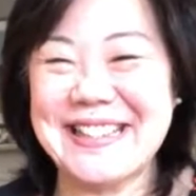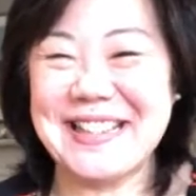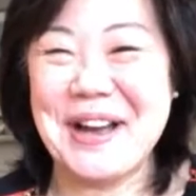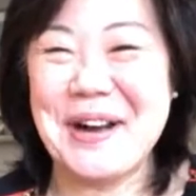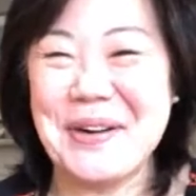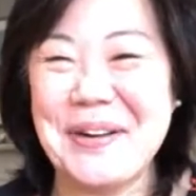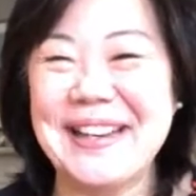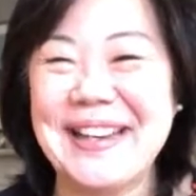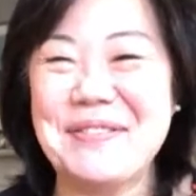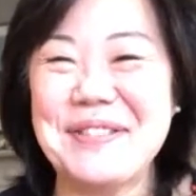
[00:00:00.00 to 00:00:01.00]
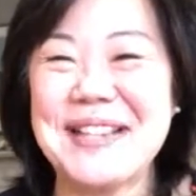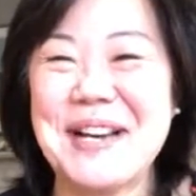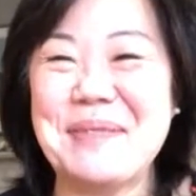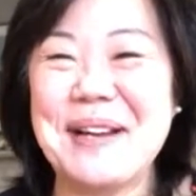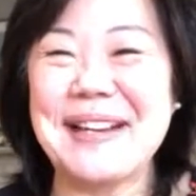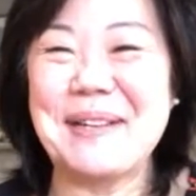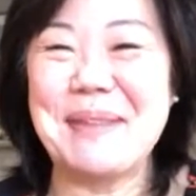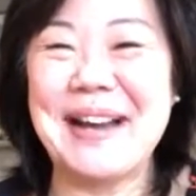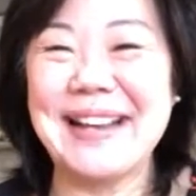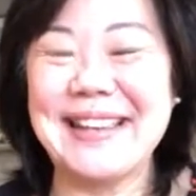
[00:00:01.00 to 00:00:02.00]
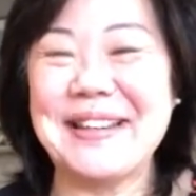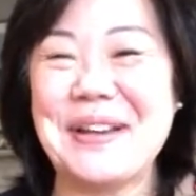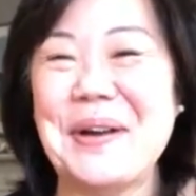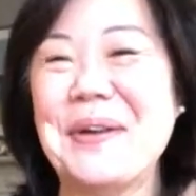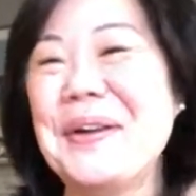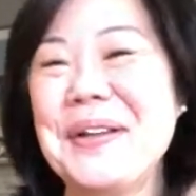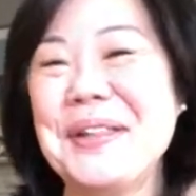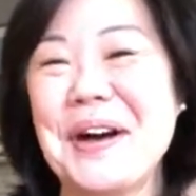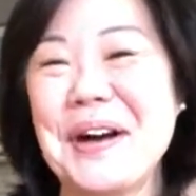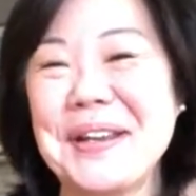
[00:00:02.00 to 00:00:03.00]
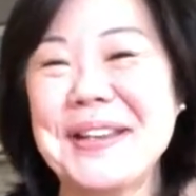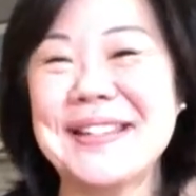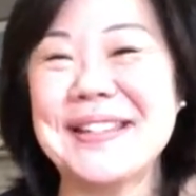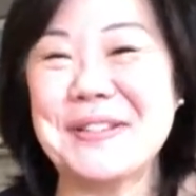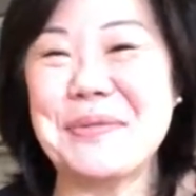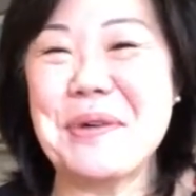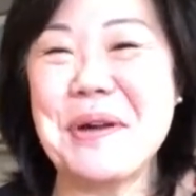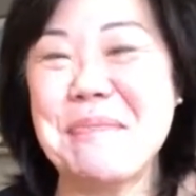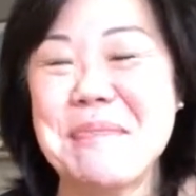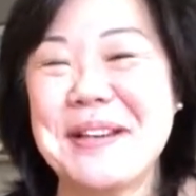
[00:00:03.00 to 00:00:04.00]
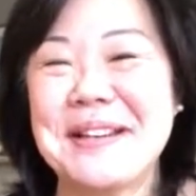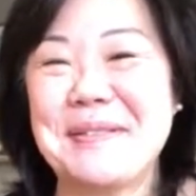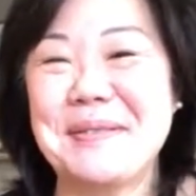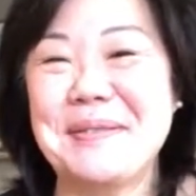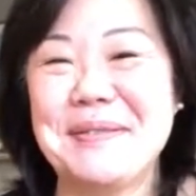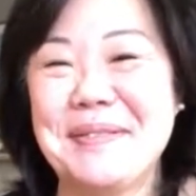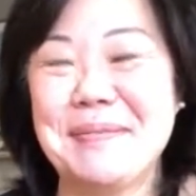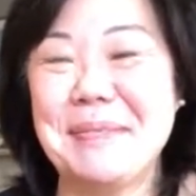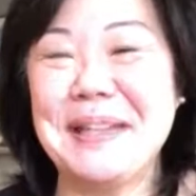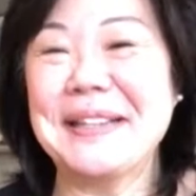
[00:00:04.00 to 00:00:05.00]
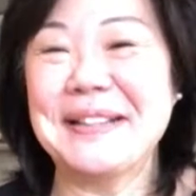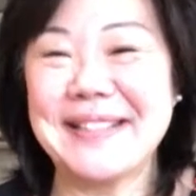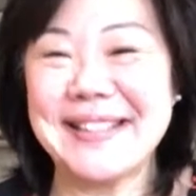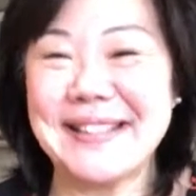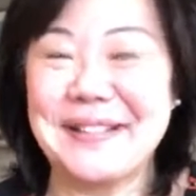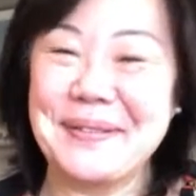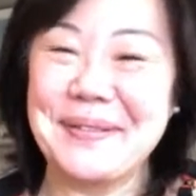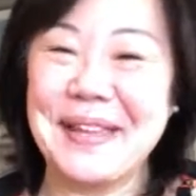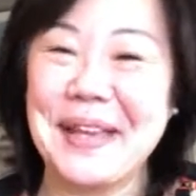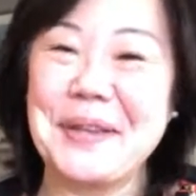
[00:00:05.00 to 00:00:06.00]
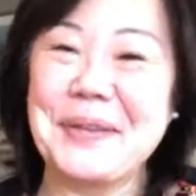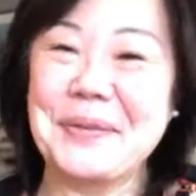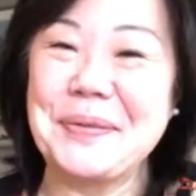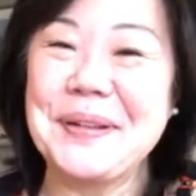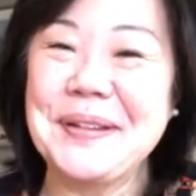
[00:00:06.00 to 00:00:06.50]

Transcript: show. And every time I come back, the audience just grow bigger and bigger. So thank you.